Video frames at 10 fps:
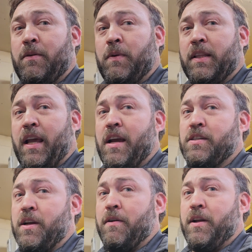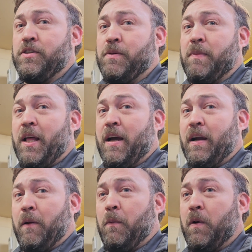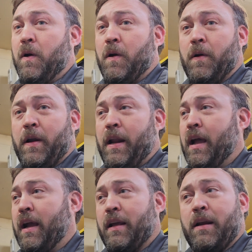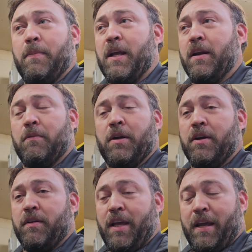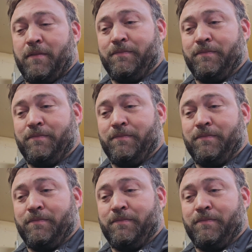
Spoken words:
with the cast iron engine block, we're not going to be anywhere near that.